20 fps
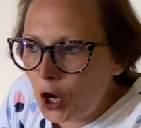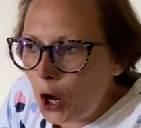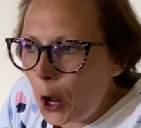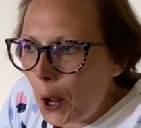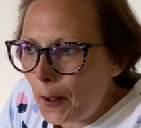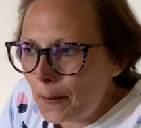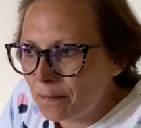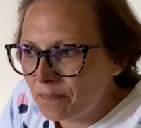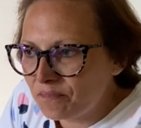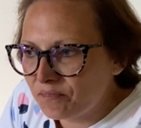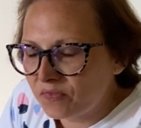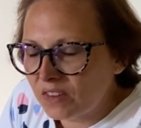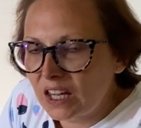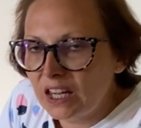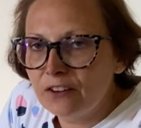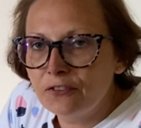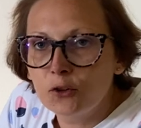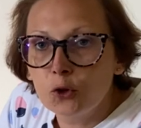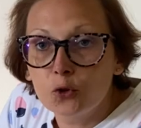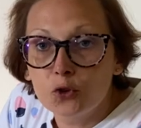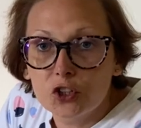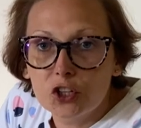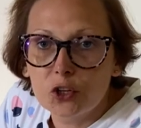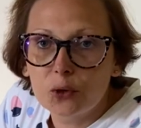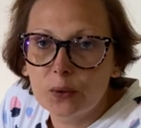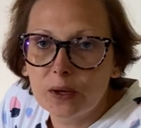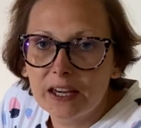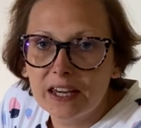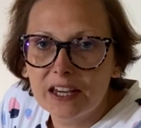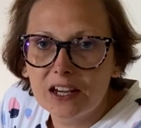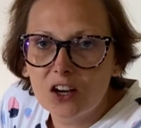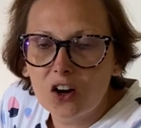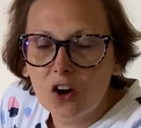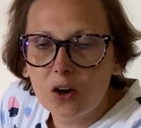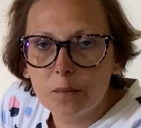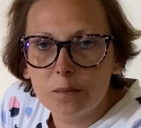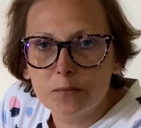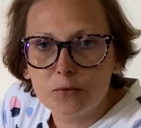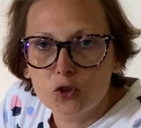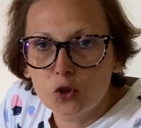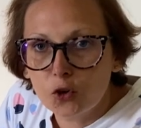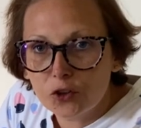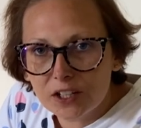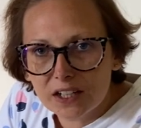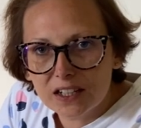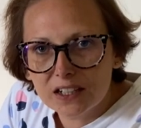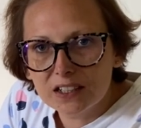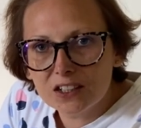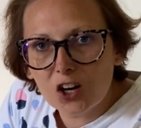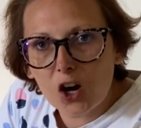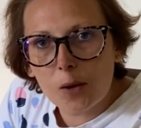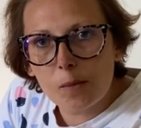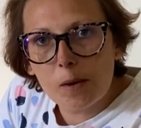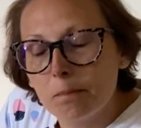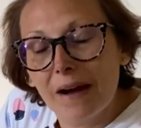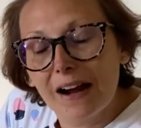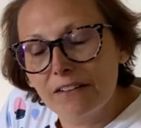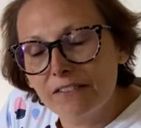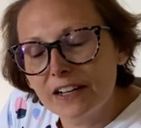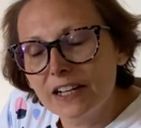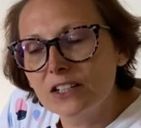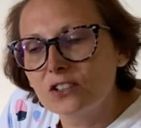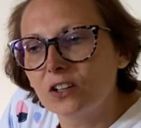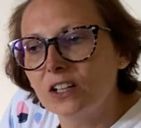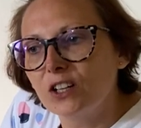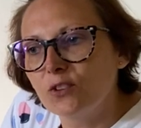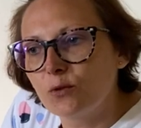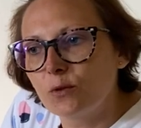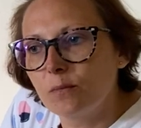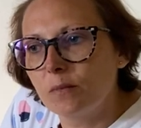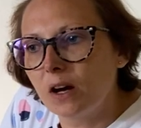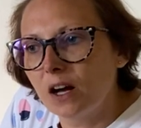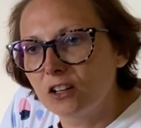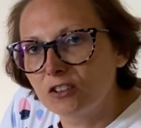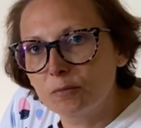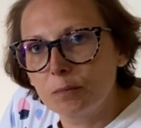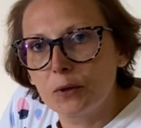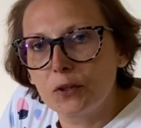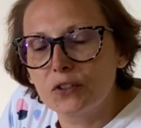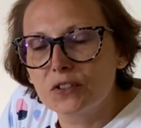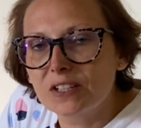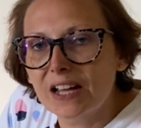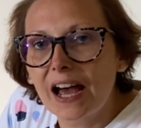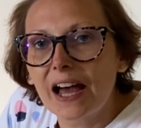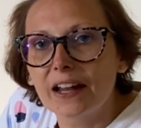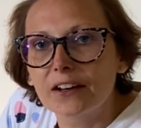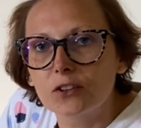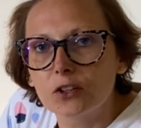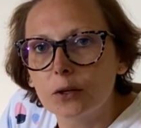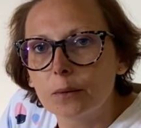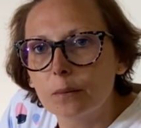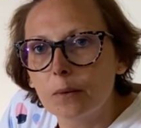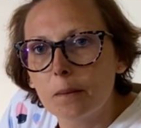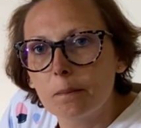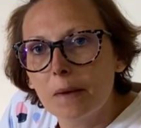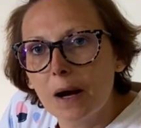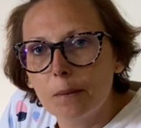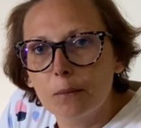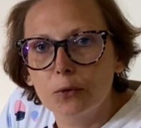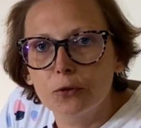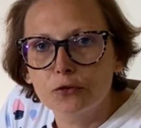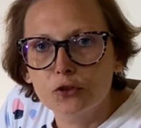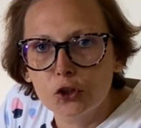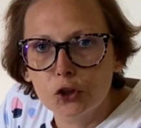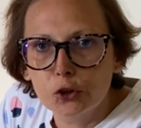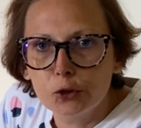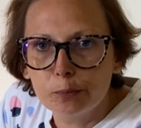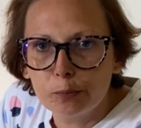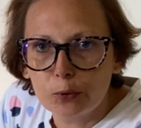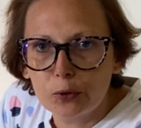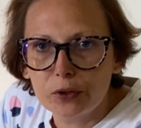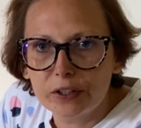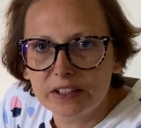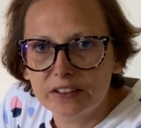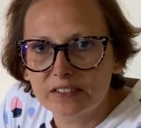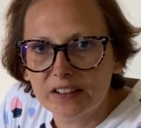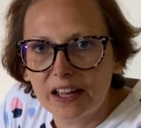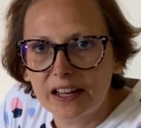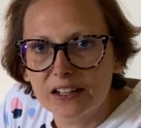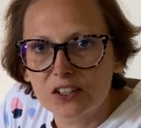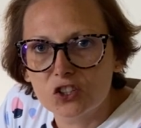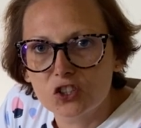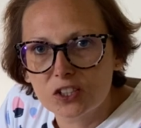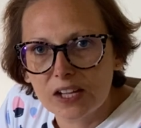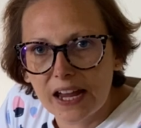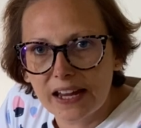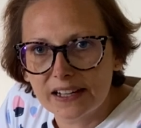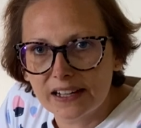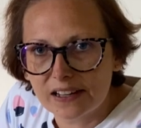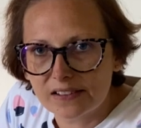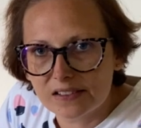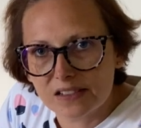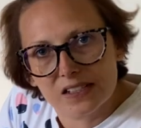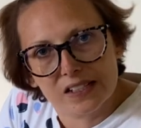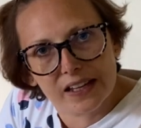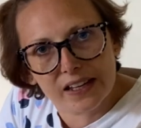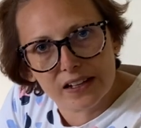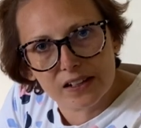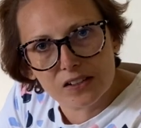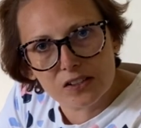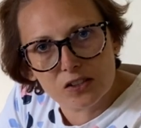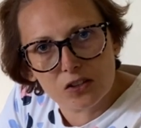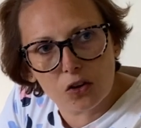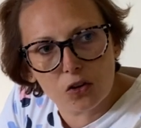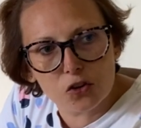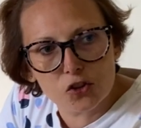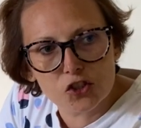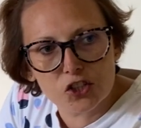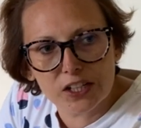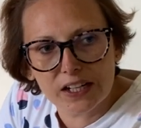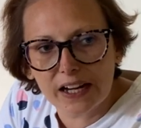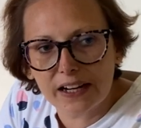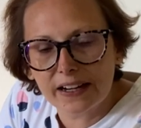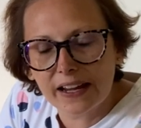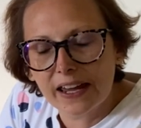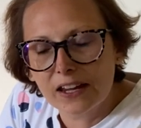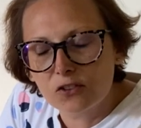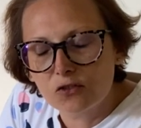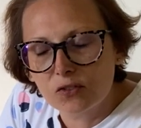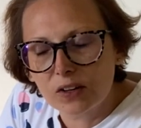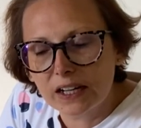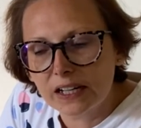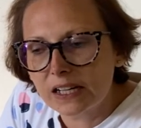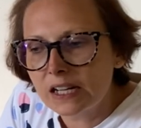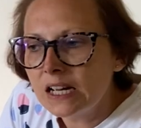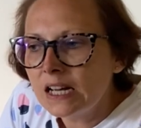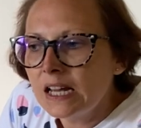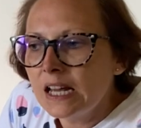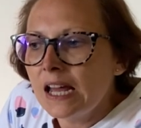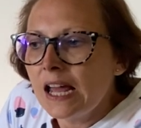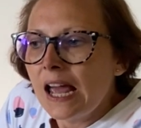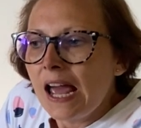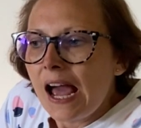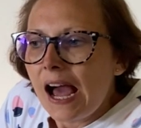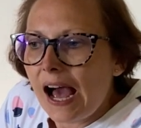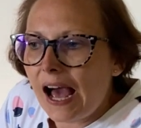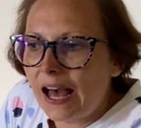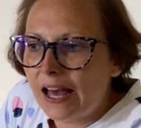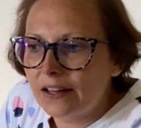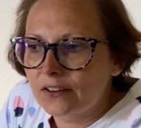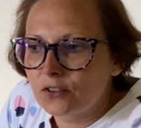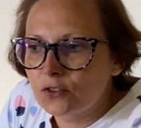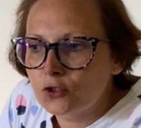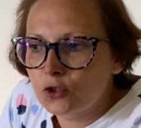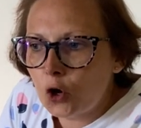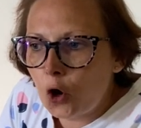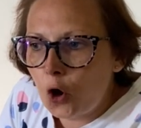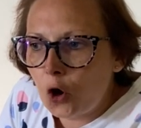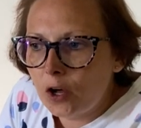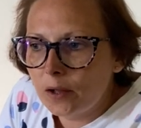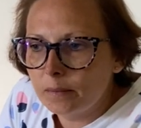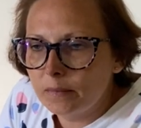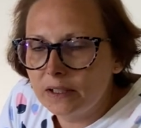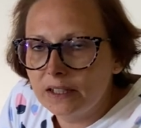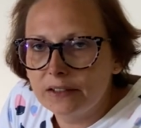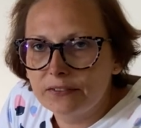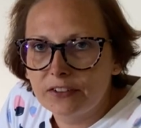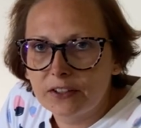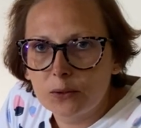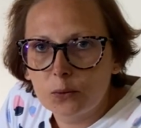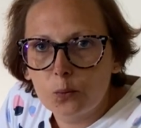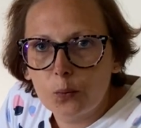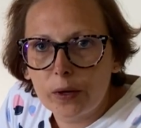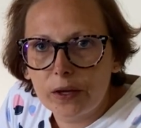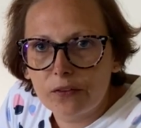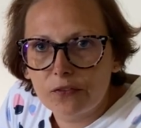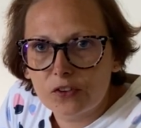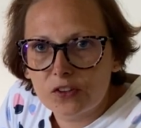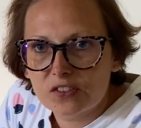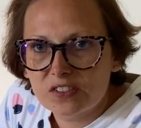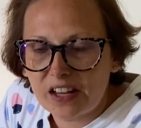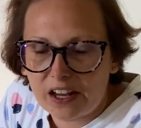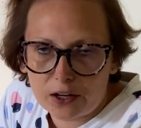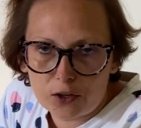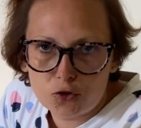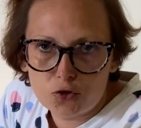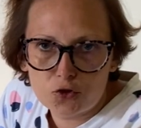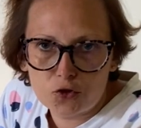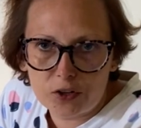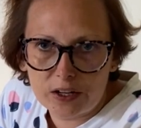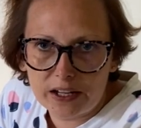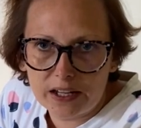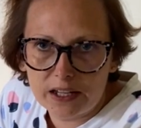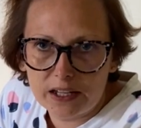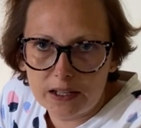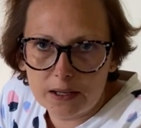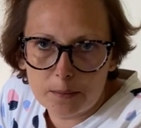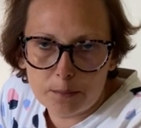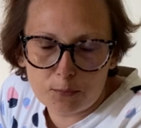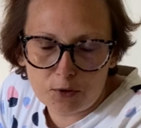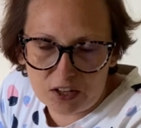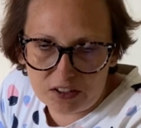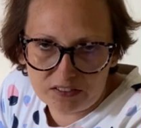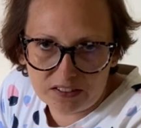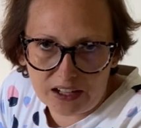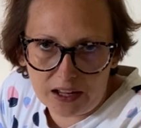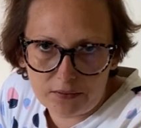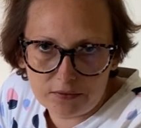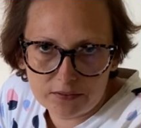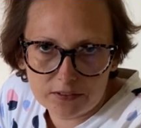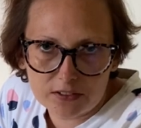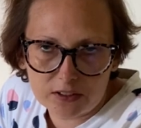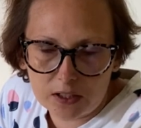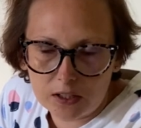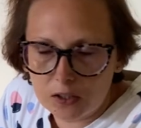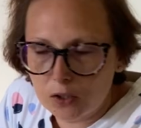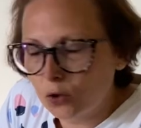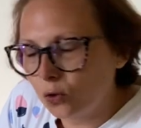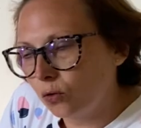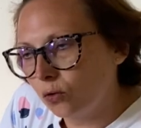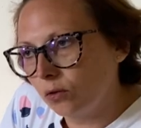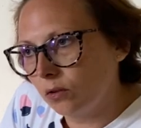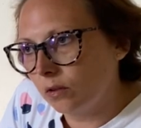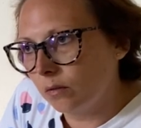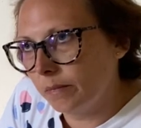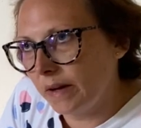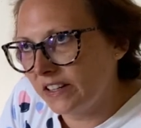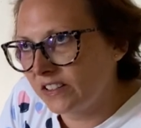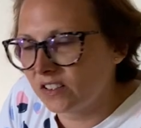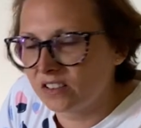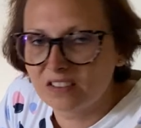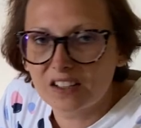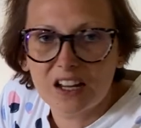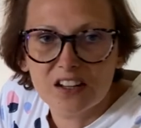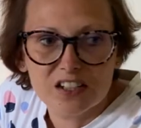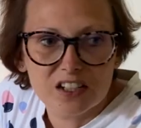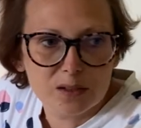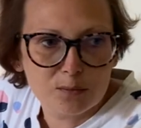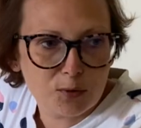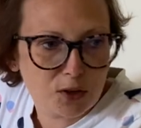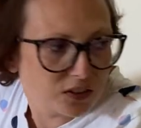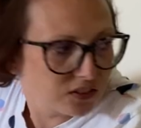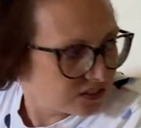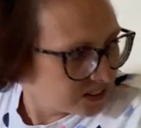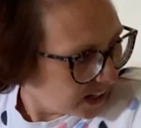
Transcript: Um, if you're new here I'm Donna, I'm a married, I live with my husband and I'm a mum of two boys aged 10 and 6, Archie and Henry and I'm living with secondary breast cancer or metastatic breast